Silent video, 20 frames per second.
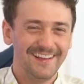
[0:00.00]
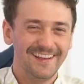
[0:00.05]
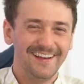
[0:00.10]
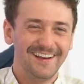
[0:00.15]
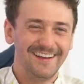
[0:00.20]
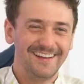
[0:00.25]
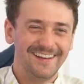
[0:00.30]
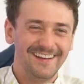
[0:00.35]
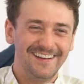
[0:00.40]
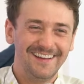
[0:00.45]

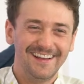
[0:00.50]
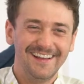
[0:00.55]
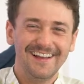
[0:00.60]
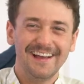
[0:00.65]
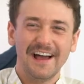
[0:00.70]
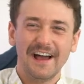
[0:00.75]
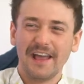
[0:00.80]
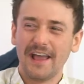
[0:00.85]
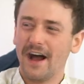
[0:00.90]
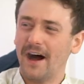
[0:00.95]
Uh-huh.
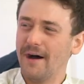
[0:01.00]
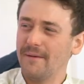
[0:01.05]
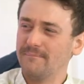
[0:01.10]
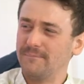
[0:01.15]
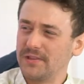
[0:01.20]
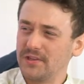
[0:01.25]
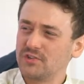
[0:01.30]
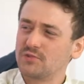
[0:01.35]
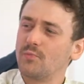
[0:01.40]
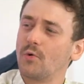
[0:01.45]
Um,
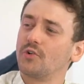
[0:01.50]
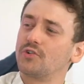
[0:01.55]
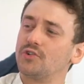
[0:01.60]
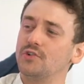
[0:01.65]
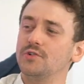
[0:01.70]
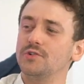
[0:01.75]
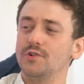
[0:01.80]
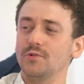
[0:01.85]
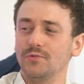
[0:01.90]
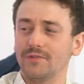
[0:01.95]
but there's more
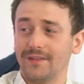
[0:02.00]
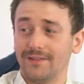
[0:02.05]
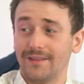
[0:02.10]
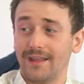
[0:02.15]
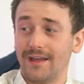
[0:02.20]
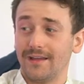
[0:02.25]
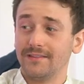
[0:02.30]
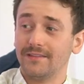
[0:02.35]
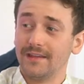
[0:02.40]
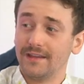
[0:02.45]
to you than
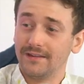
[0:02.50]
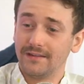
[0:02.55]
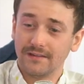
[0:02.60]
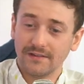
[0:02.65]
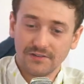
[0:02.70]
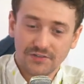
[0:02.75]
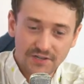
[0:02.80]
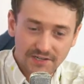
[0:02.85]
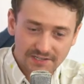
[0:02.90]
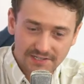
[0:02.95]
that,
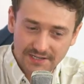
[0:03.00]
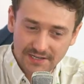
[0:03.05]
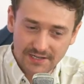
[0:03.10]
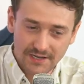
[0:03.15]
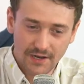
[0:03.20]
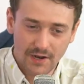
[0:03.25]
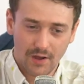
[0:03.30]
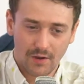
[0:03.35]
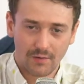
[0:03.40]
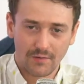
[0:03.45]
than just uh,
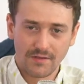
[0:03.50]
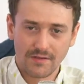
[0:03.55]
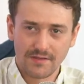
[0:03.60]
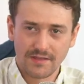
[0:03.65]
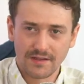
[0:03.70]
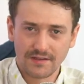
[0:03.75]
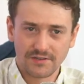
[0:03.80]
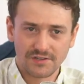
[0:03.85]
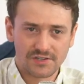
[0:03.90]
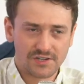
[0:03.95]
you know,
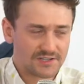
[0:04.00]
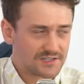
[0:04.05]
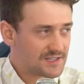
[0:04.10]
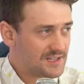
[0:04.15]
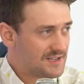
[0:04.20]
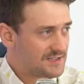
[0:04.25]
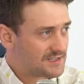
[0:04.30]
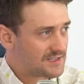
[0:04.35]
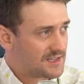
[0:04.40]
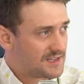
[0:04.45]
than just
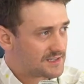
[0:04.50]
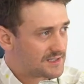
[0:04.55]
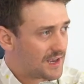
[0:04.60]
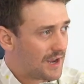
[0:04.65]
this this